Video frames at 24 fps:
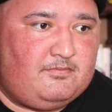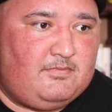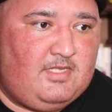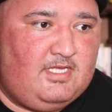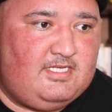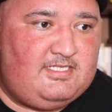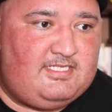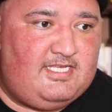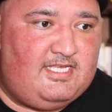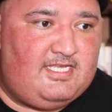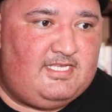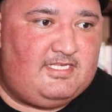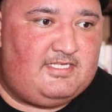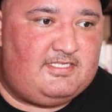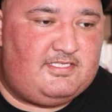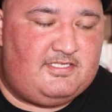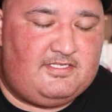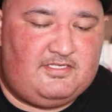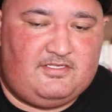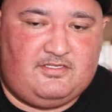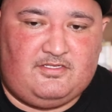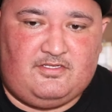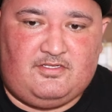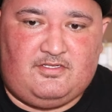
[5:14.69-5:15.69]
he says,
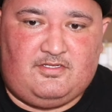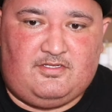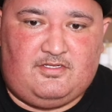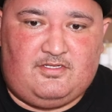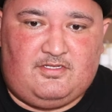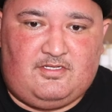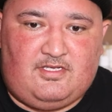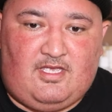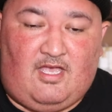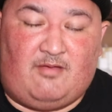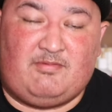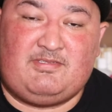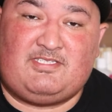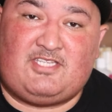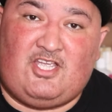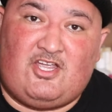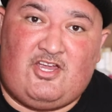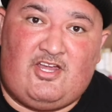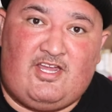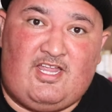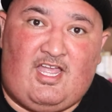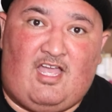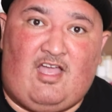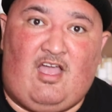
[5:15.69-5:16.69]
I'm
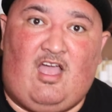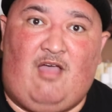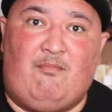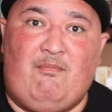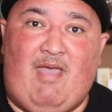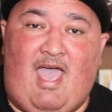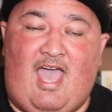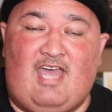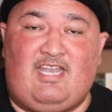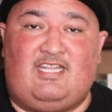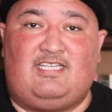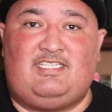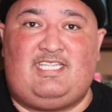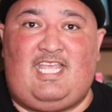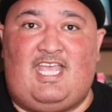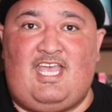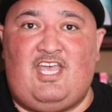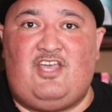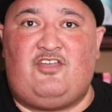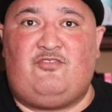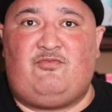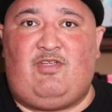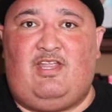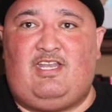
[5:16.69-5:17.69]
sorry, I'm out of
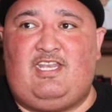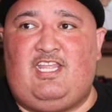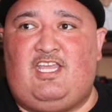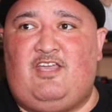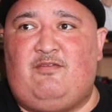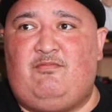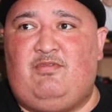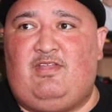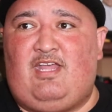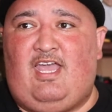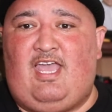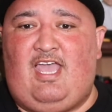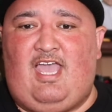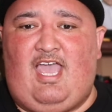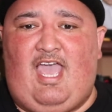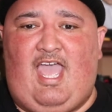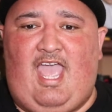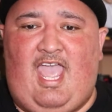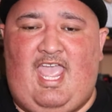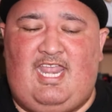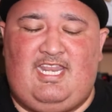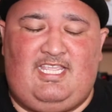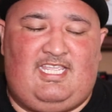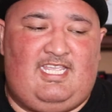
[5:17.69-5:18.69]
town right now, but I
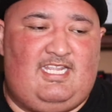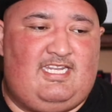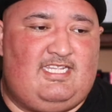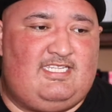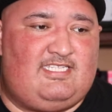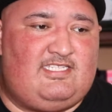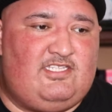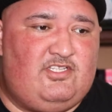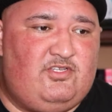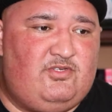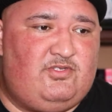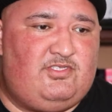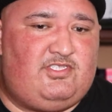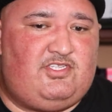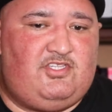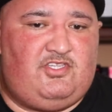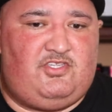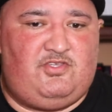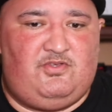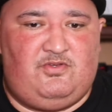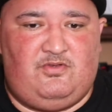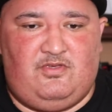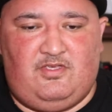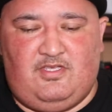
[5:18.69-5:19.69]
had to get this news to
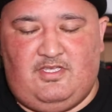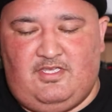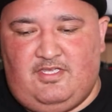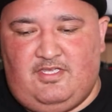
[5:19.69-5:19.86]
you.